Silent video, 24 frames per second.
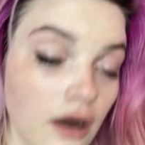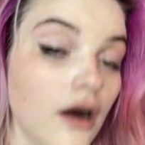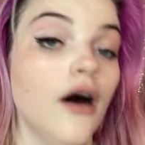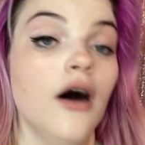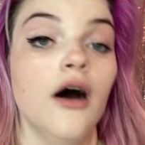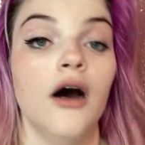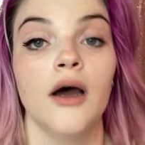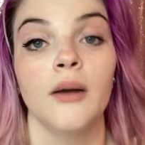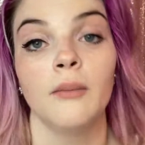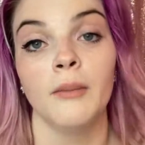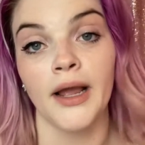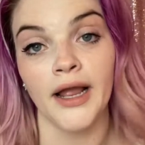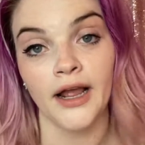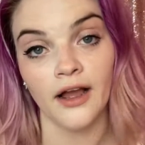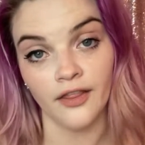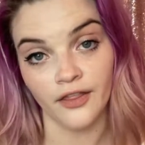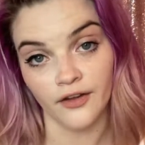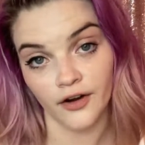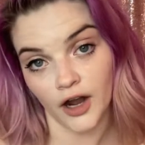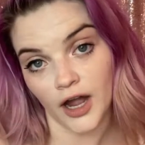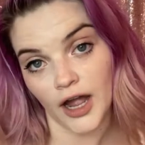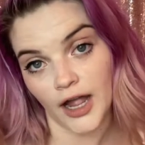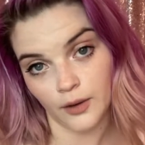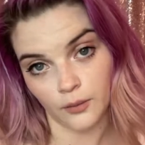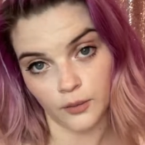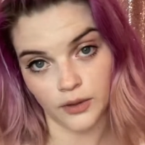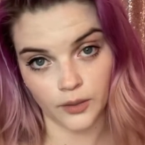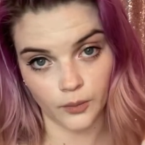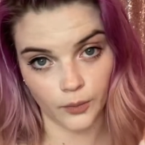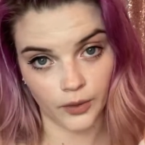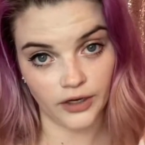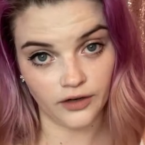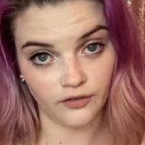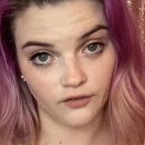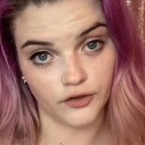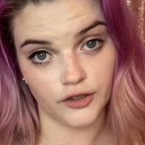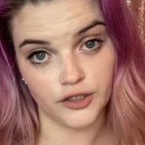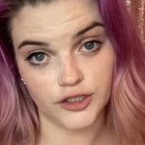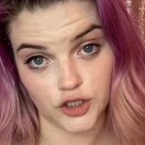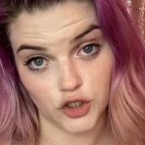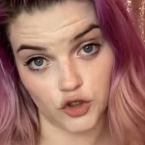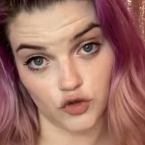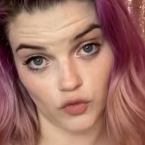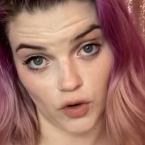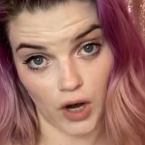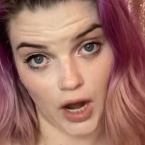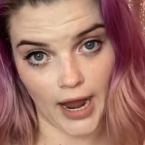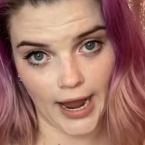on my other eye while I'm waiting for it to
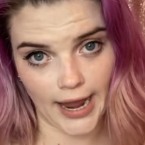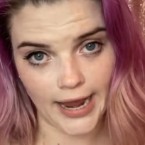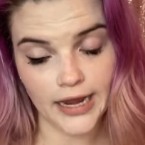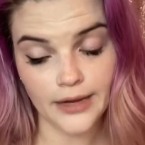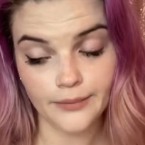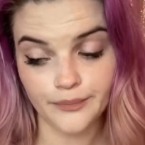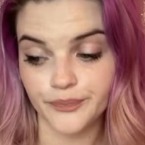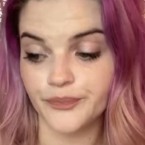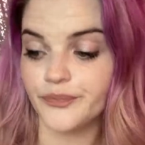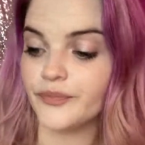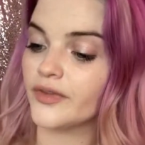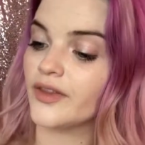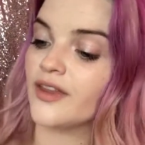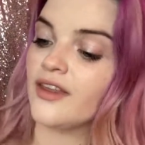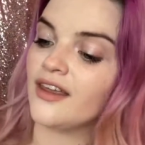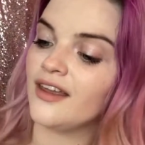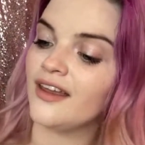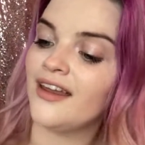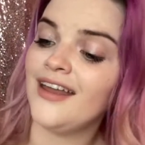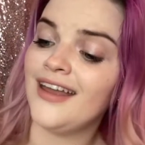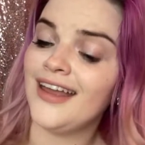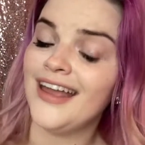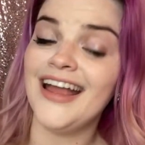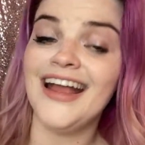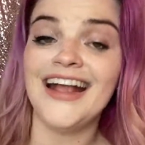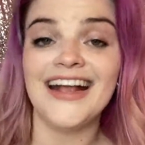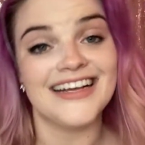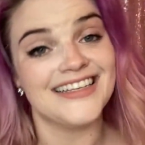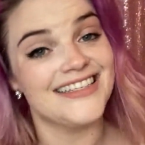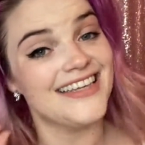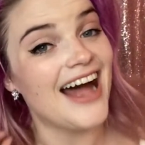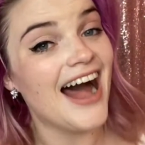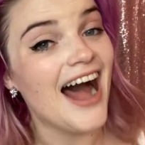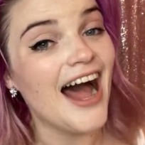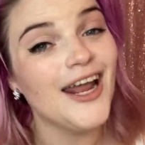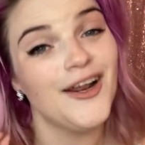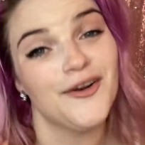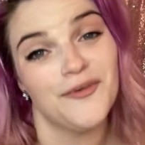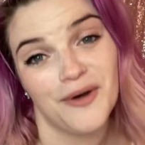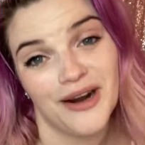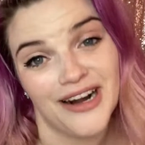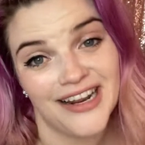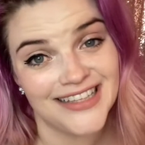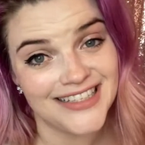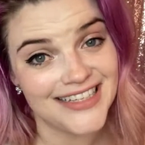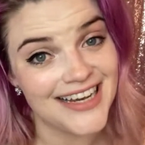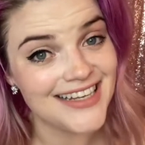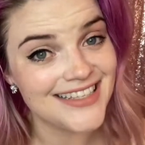dry, because I don't want
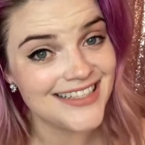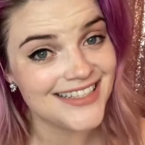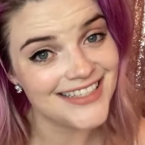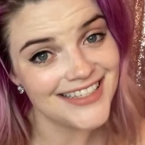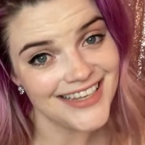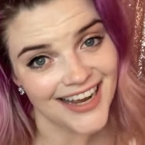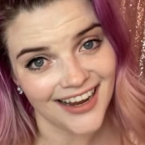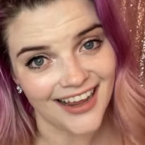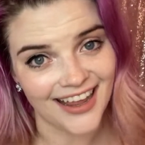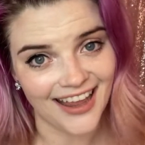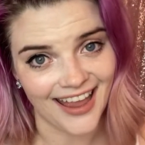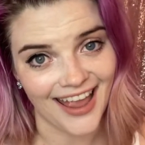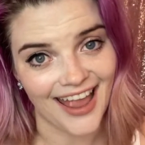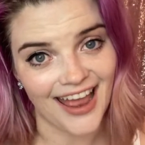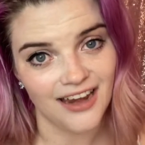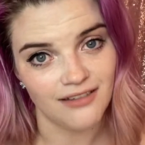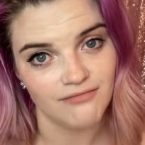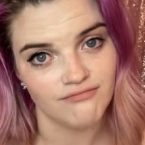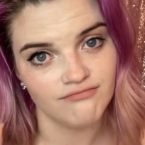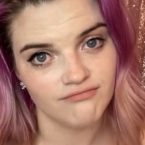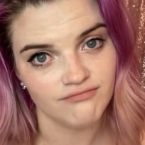it to get stuck again.